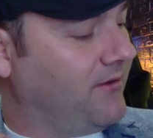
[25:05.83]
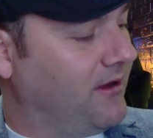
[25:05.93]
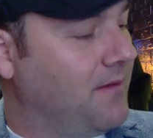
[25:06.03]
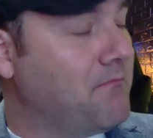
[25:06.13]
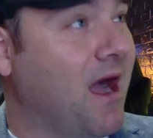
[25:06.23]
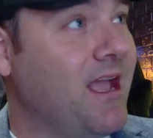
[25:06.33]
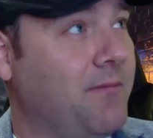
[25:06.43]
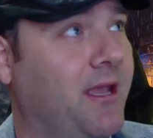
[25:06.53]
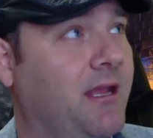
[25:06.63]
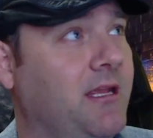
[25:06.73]
in my
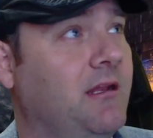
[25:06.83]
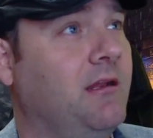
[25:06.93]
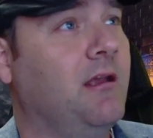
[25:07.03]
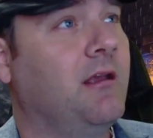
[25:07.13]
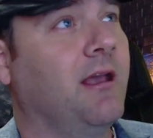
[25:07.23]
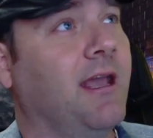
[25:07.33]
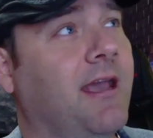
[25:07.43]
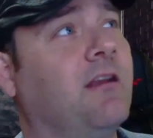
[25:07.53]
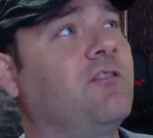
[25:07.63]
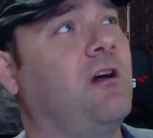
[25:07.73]
opinion,
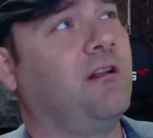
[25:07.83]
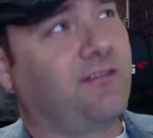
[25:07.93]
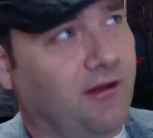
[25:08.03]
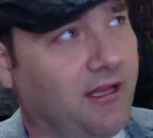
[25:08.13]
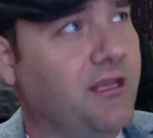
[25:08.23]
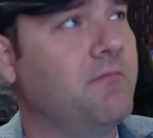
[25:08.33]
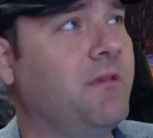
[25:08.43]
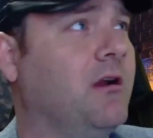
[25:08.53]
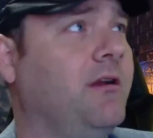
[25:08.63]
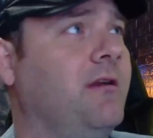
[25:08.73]
and Kaushal, it sounded like you
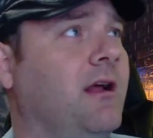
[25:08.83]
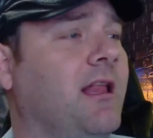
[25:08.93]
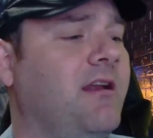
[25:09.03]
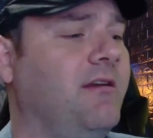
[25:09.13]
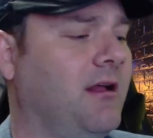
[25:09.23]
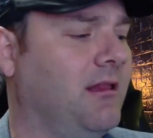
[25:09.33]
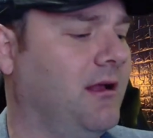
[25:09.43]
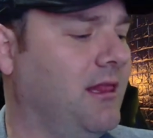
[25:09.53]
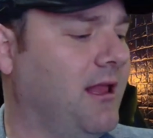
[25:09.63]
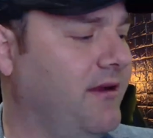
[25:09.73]
mirrored a lot
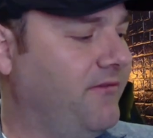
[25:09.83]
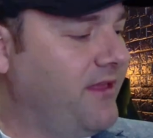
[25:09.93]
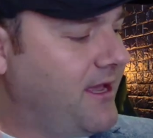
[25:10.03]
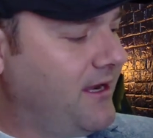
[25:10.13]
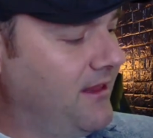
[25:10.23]
of that.